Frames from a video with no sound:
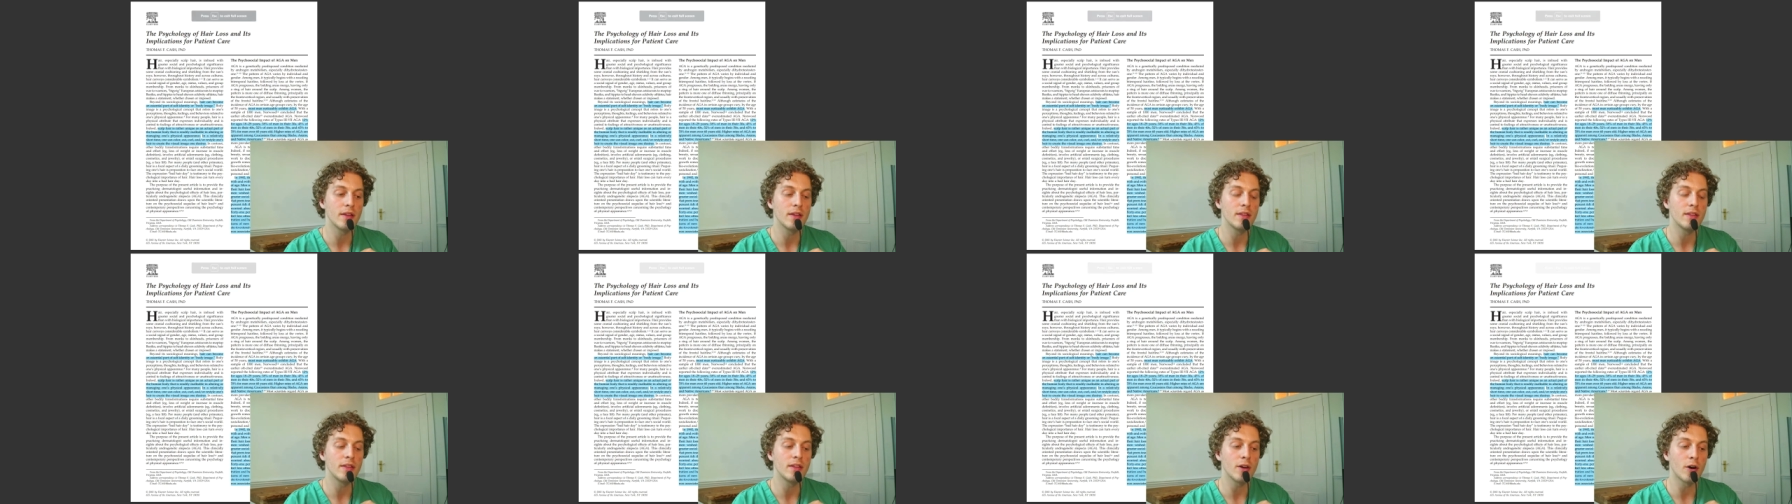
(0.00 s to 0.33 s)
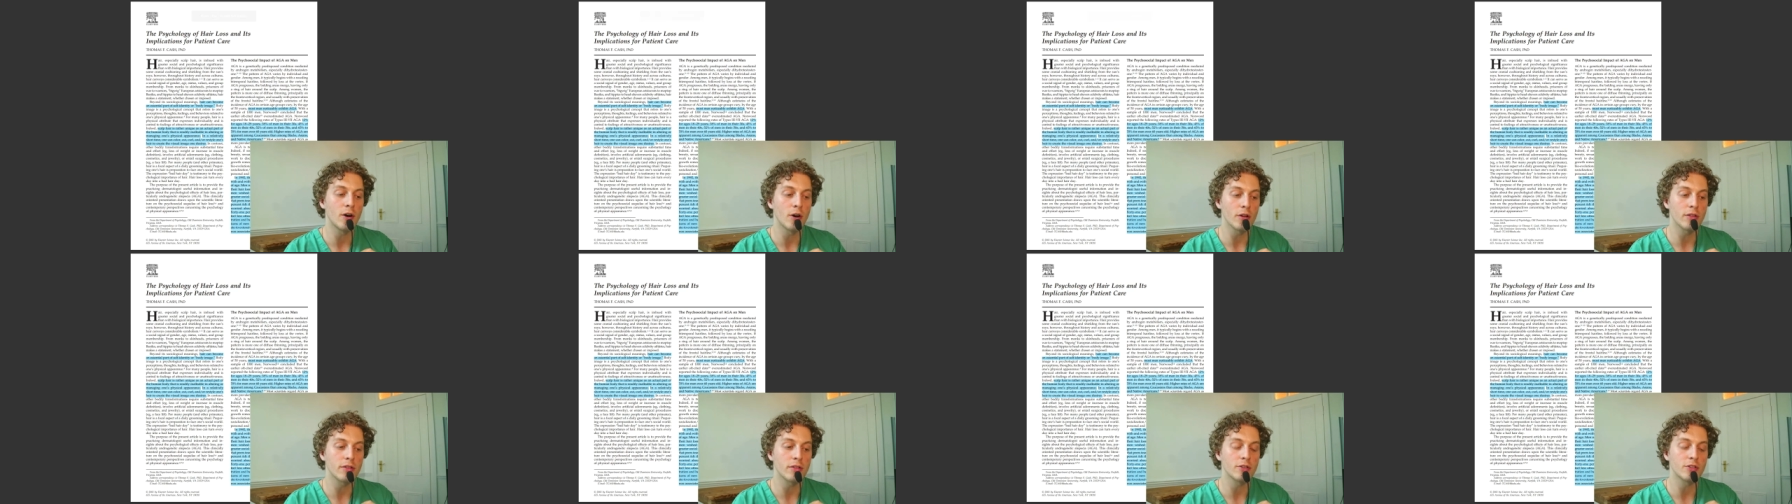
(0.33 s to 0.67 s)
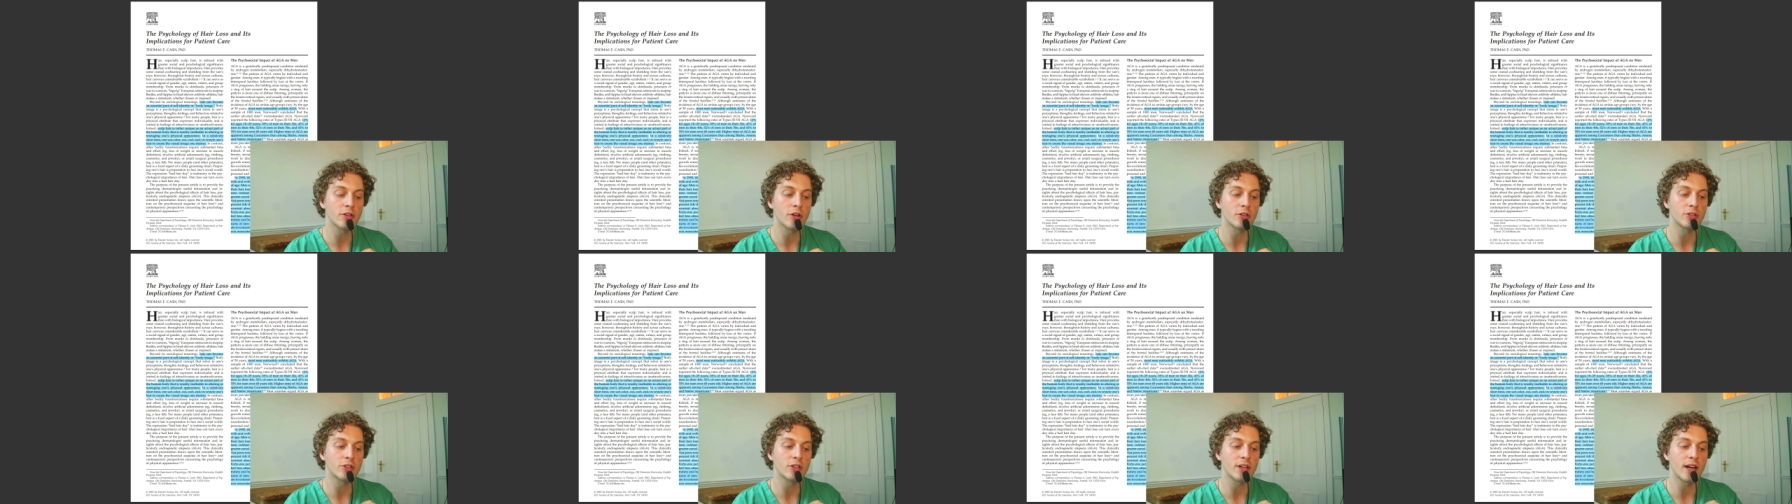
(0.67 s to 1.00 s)
The author,
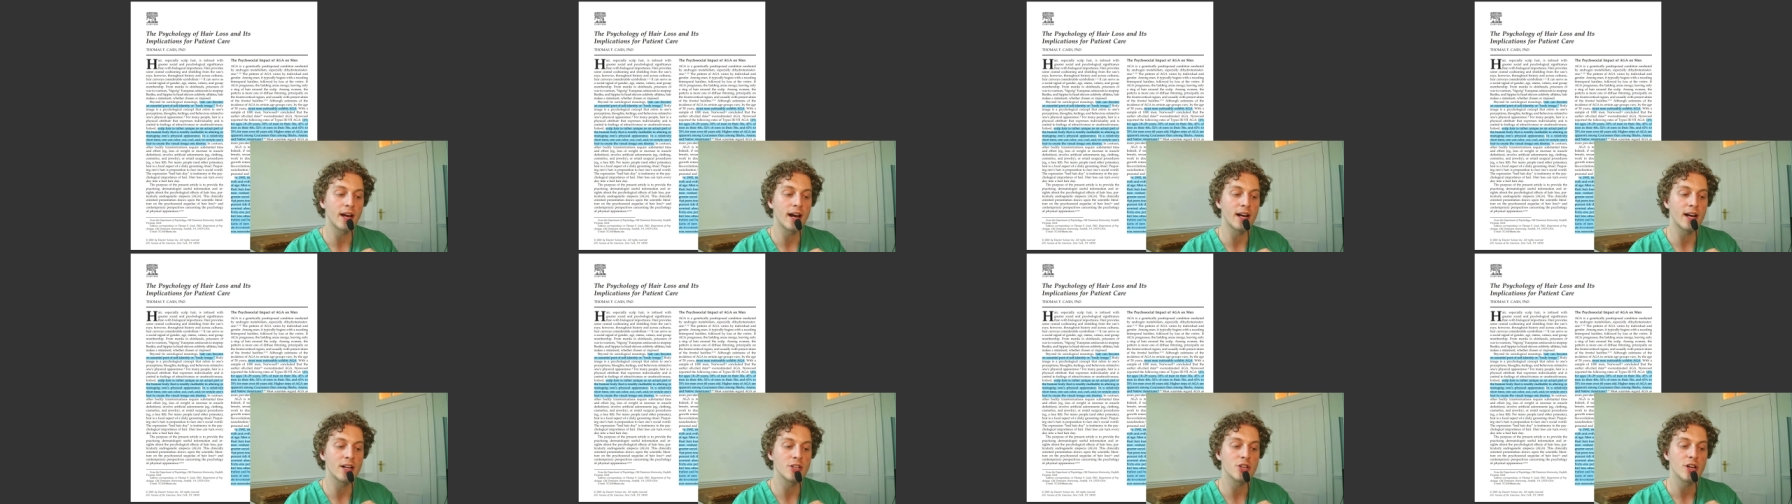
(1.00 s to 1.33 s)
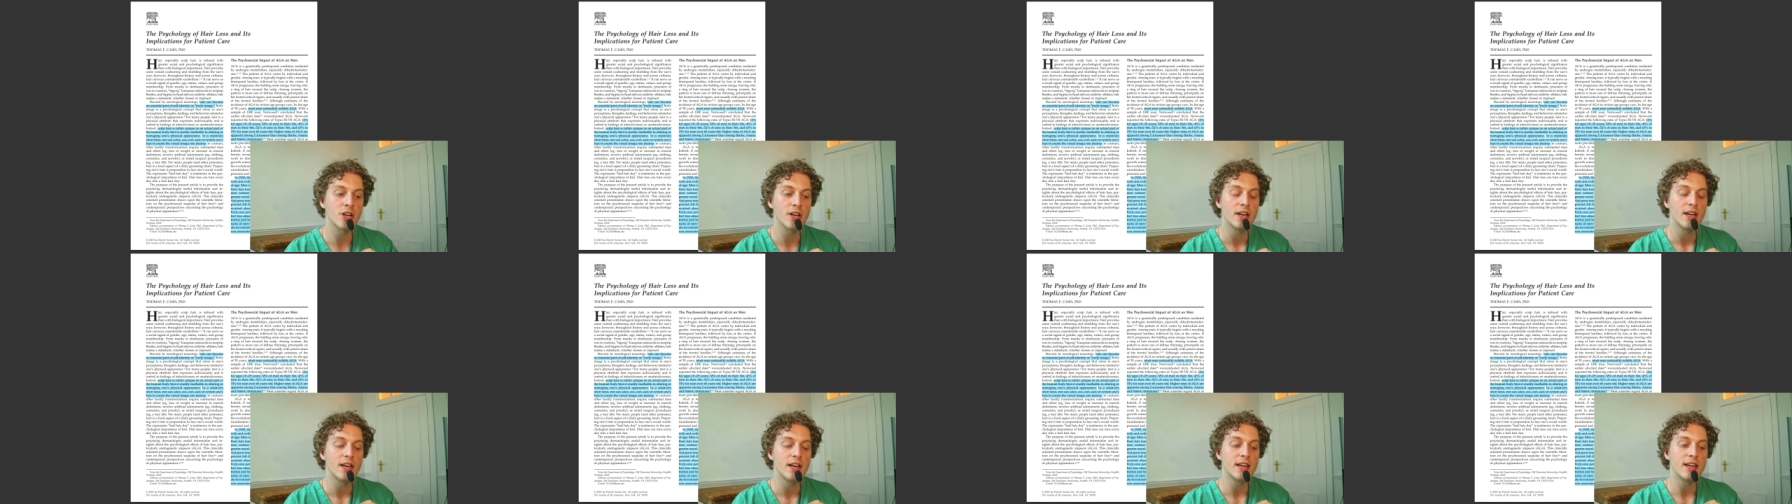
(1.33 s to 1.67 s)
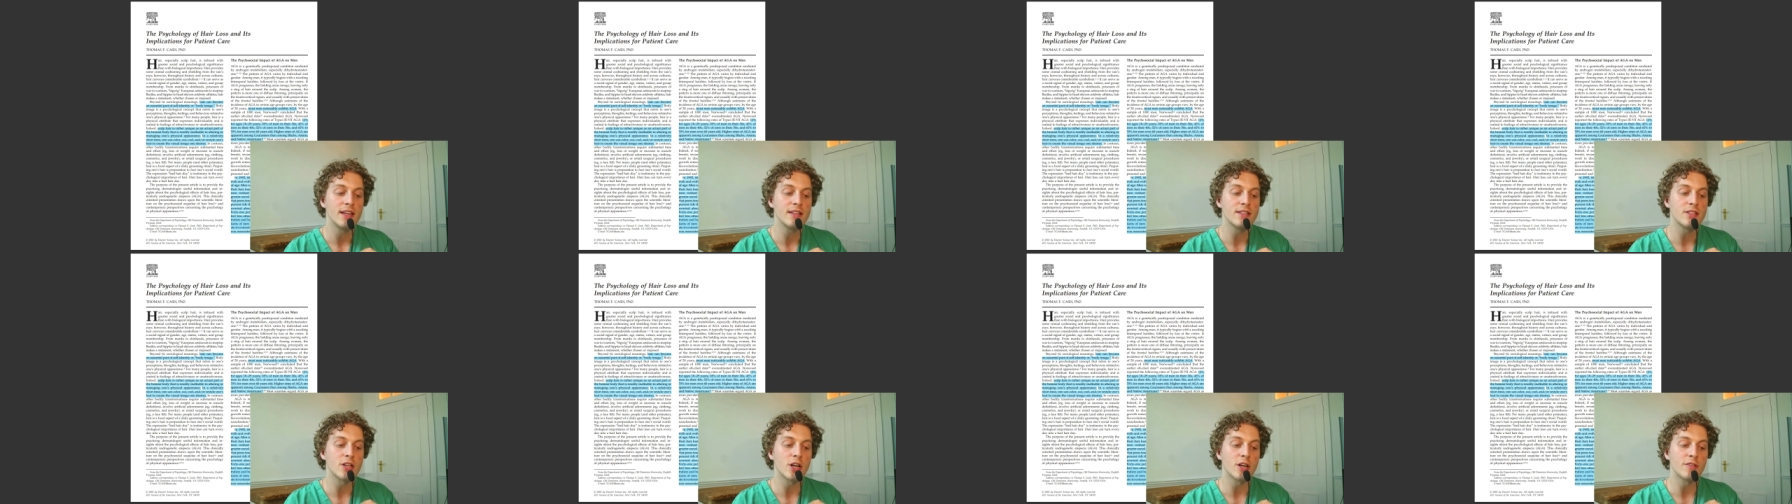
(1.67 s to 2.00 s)
Dr. Cash, he
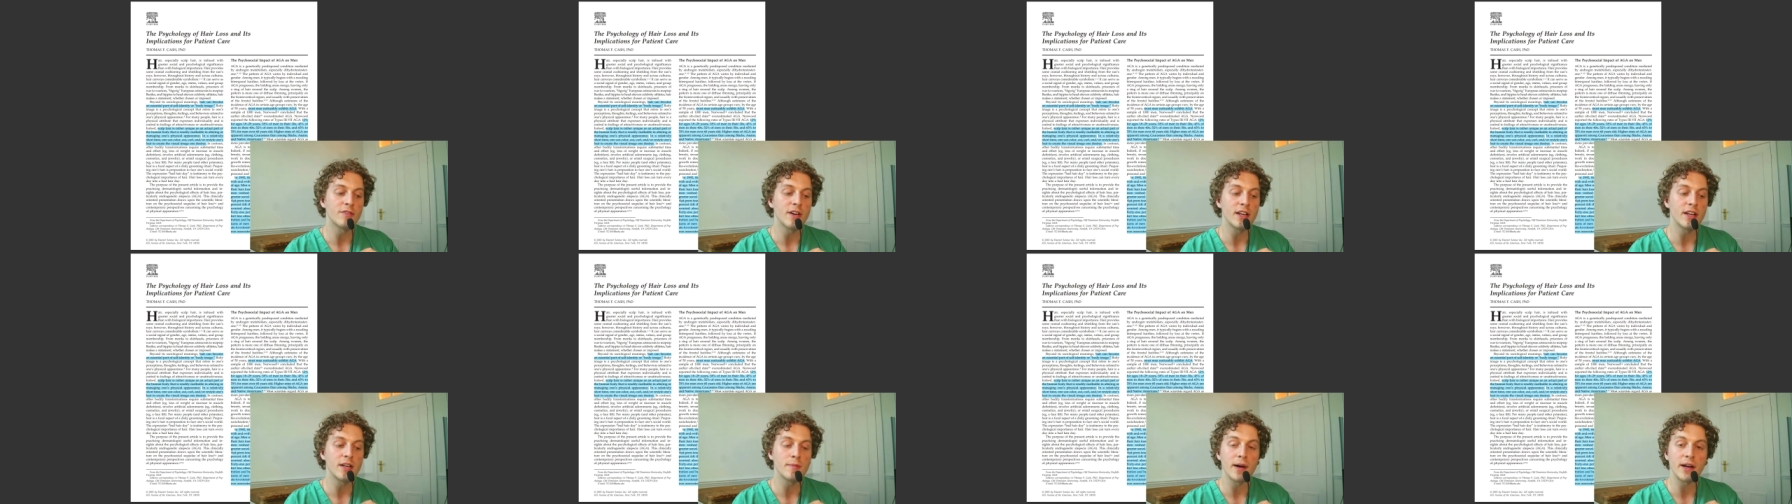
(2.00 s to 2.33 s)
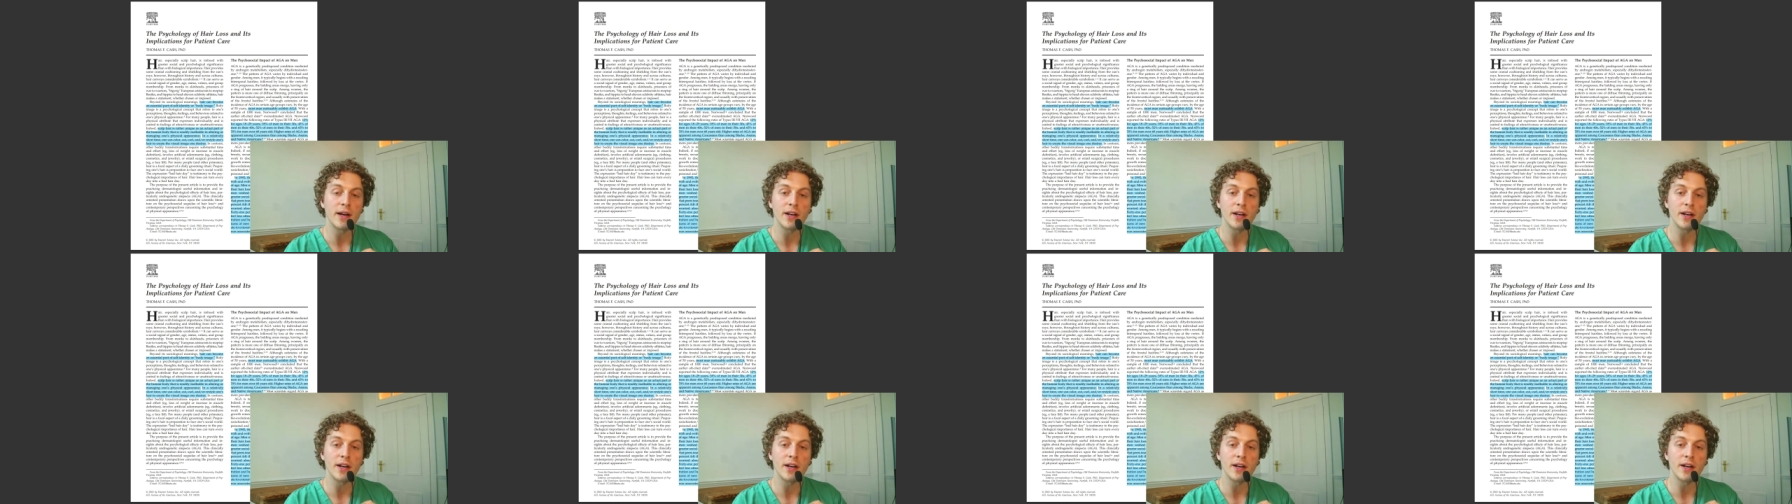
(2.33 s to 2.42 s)
surveyed about